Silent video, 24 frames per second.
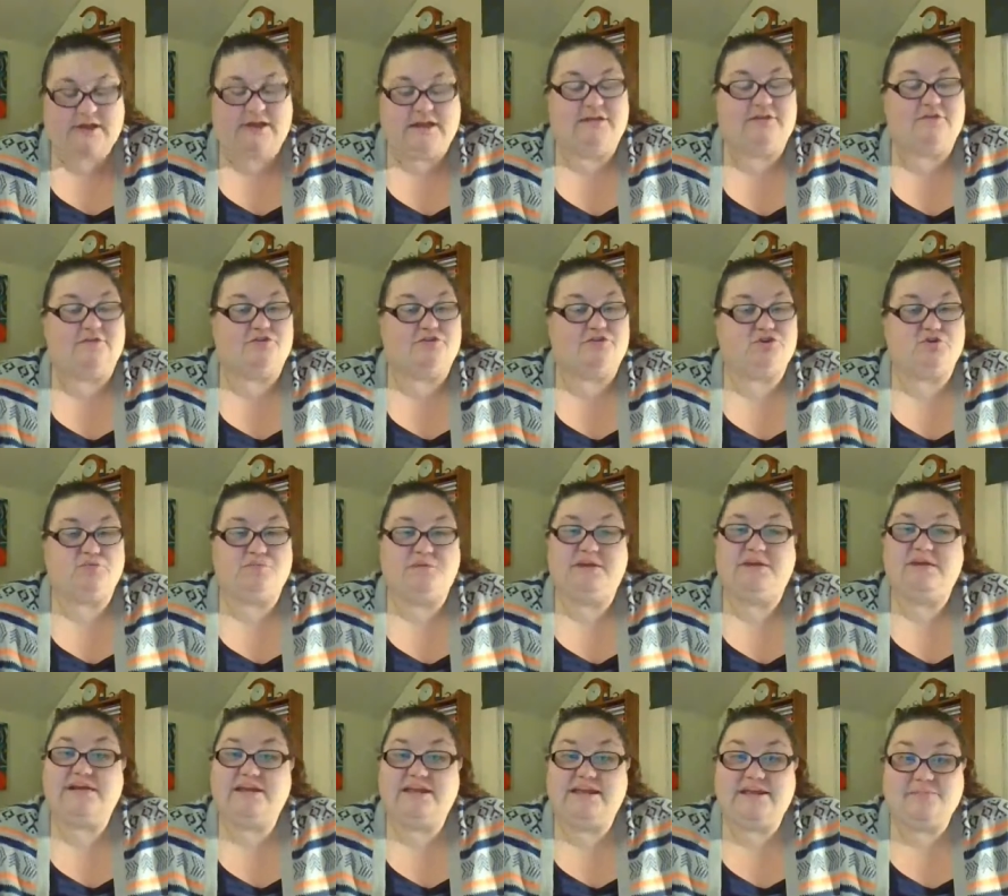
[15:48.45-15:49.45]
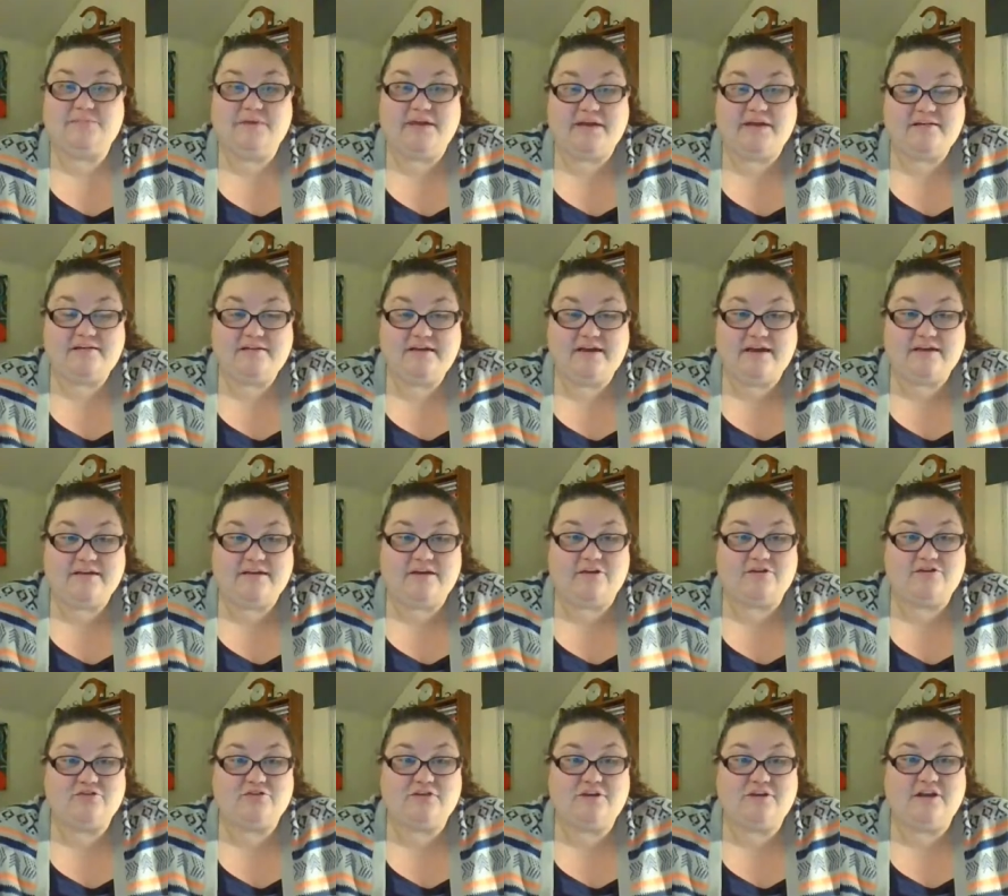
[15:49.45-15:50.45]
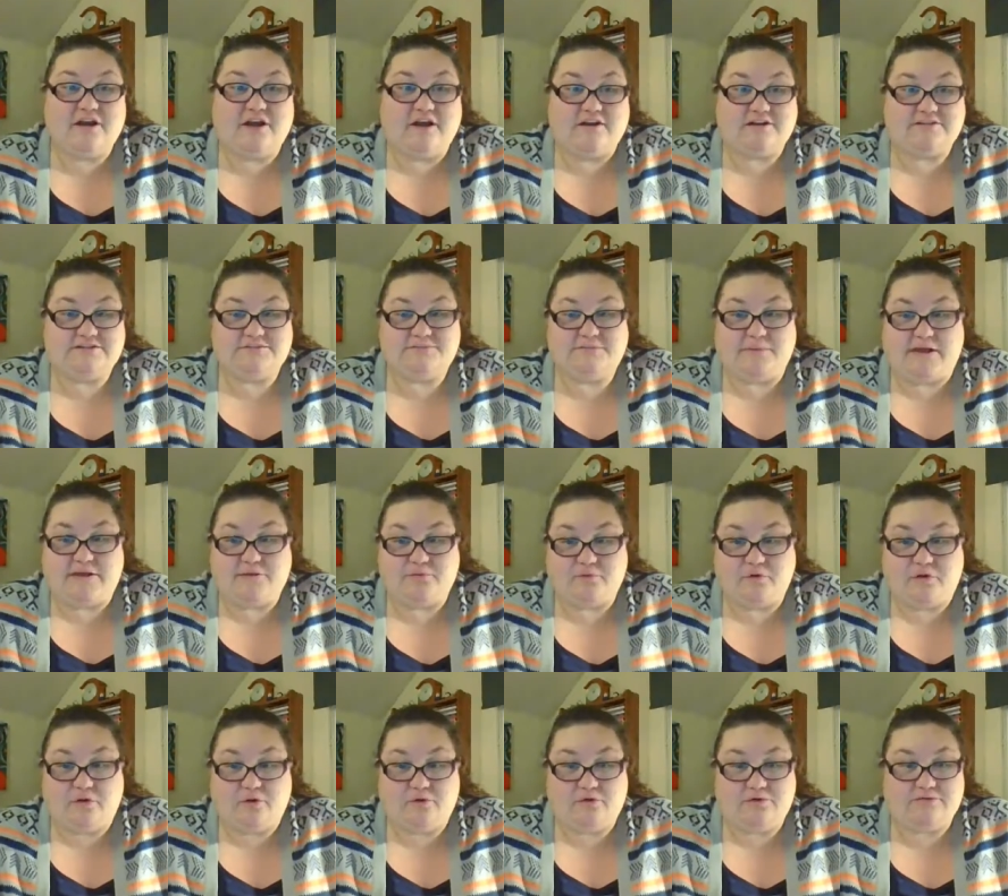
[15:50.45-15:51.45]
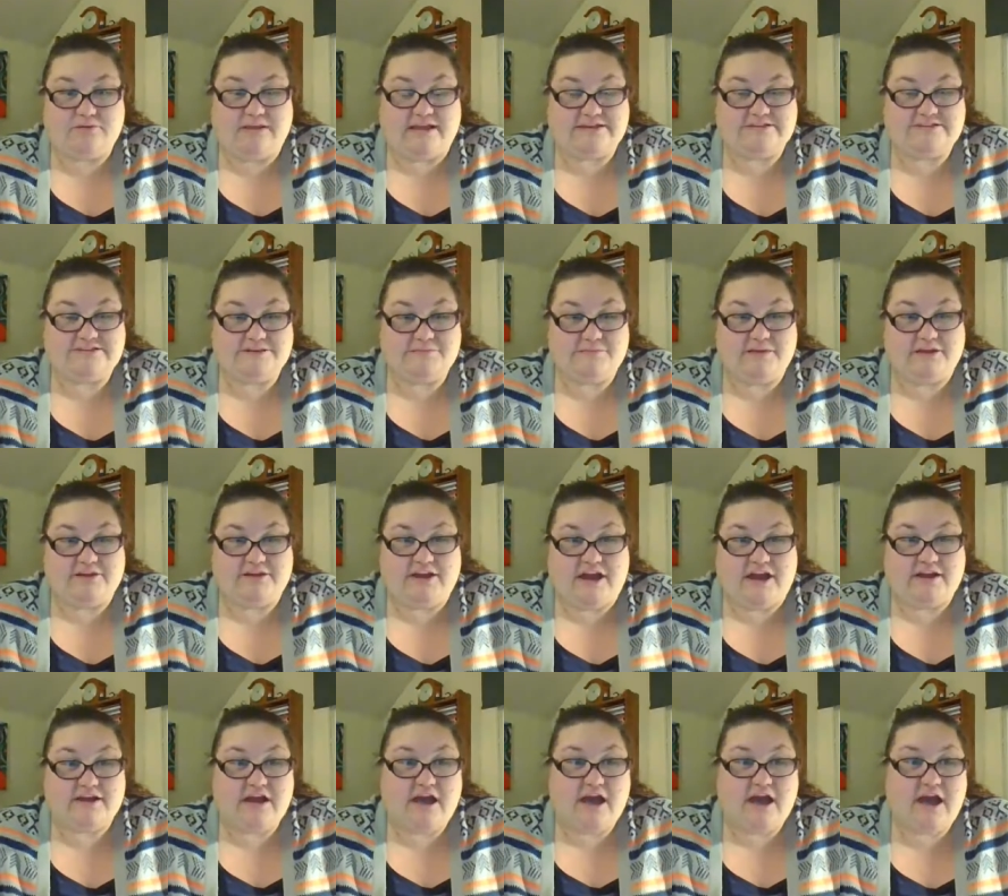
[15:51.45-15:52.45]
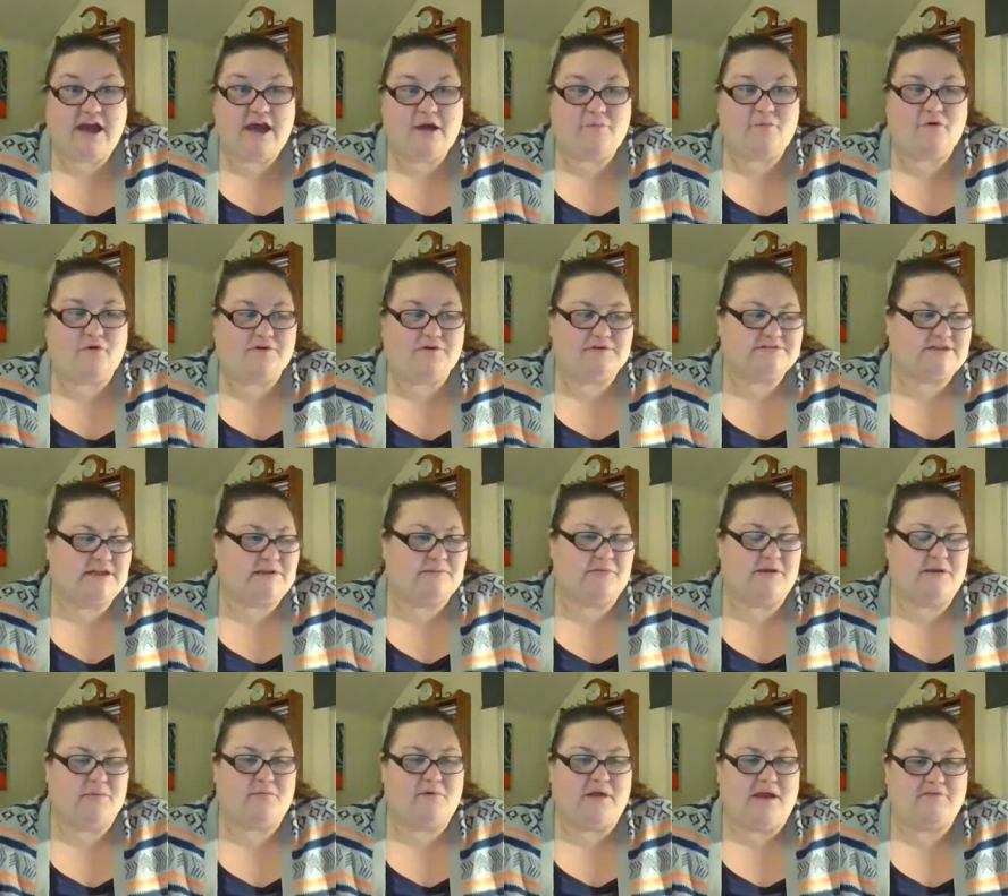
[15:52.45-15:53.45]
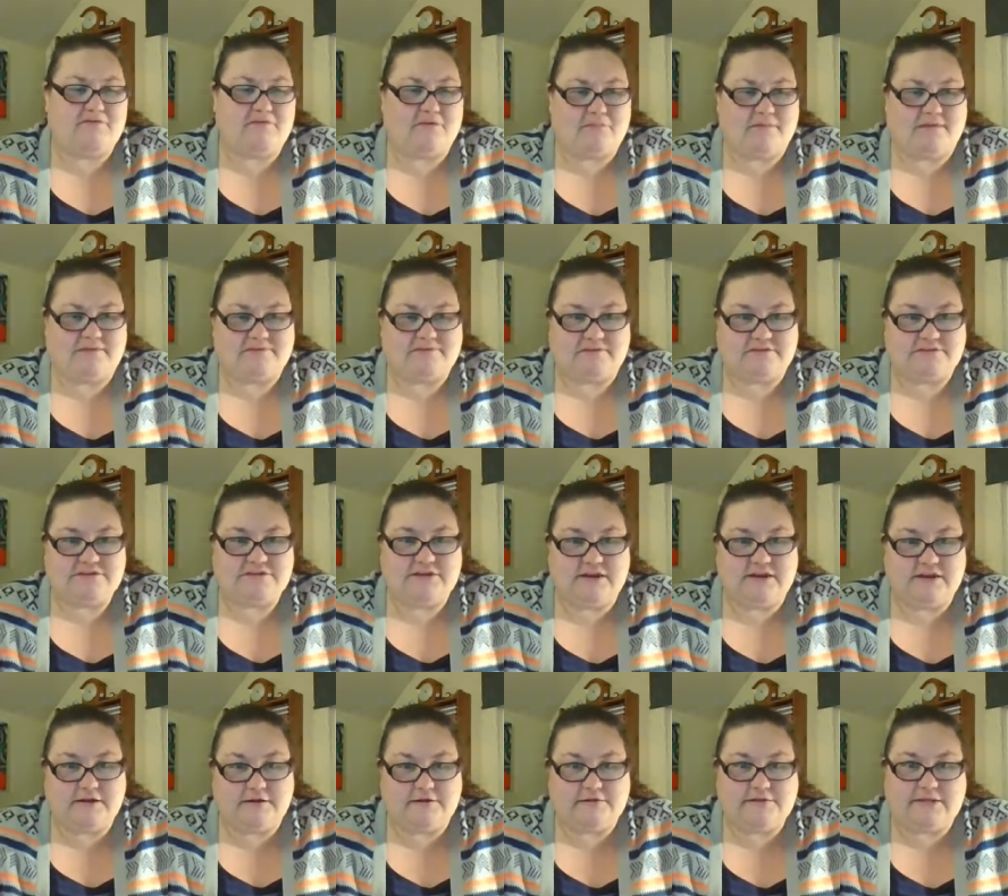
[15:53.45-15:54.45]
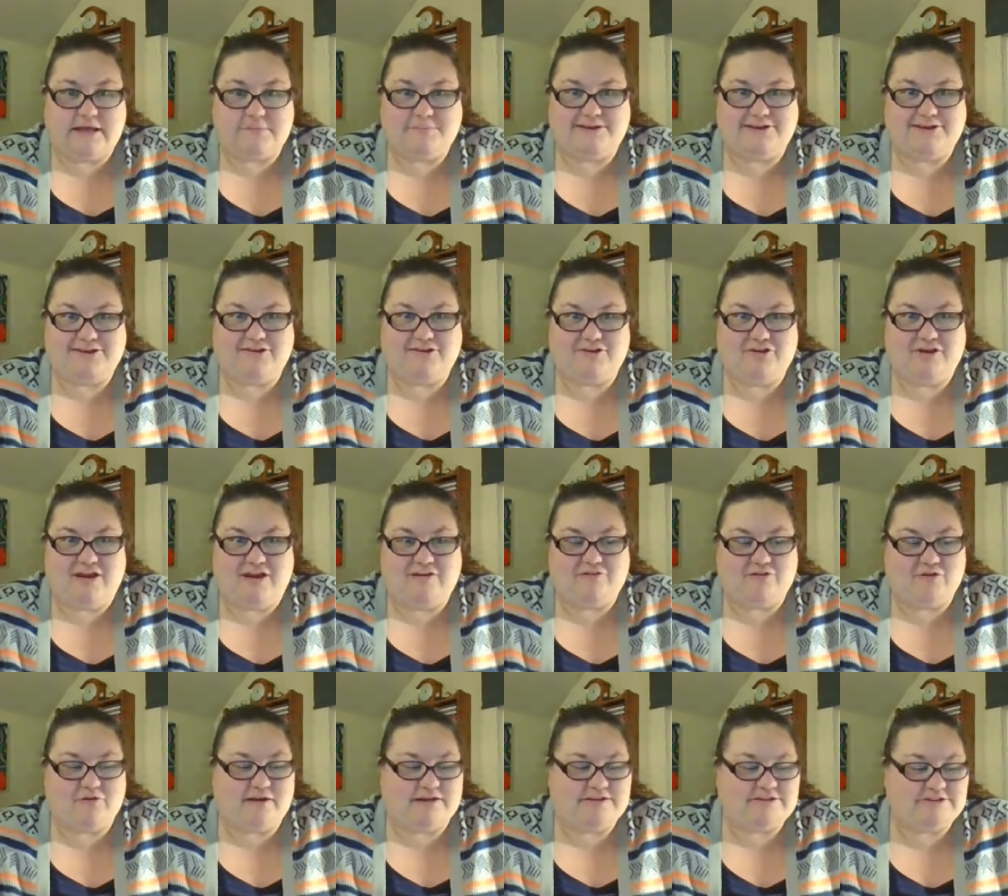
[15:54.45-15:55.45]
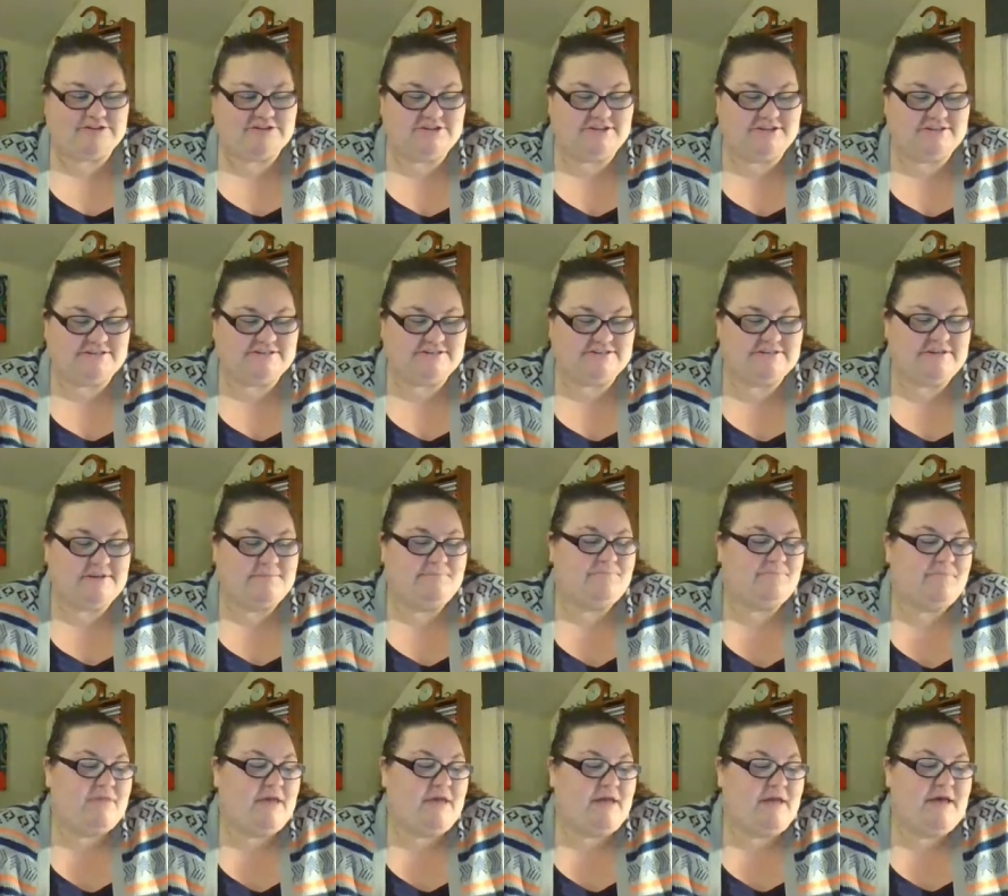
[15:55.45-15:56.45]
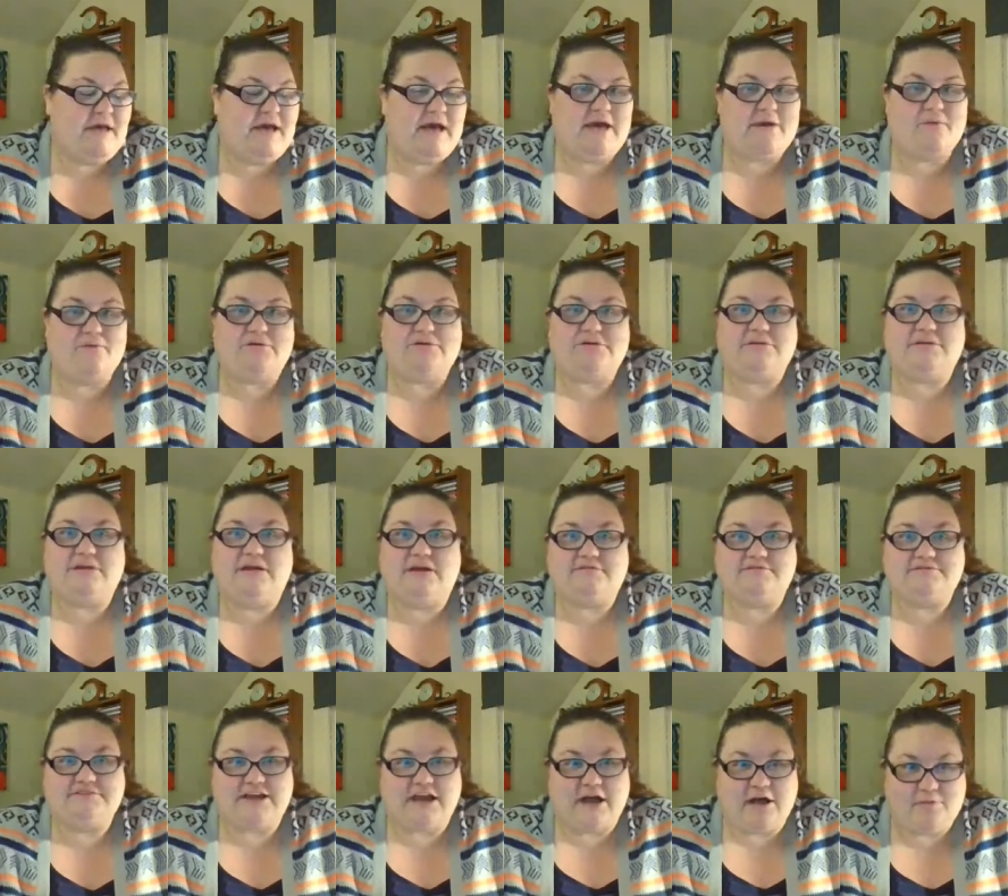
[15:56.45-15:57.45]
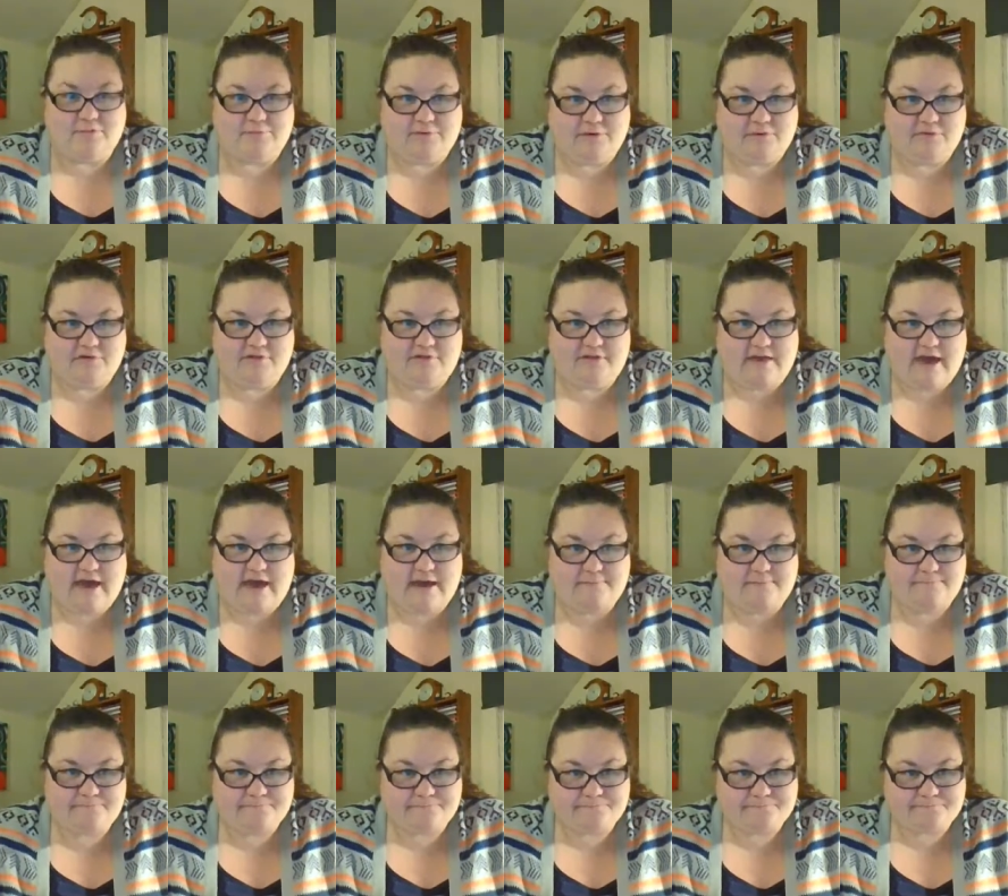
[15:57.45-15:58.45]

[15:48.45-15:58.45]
either shoot me an email at countrycardsbyrose at gmail.com or send me a private message here let me know you have questions I would love to help you with that.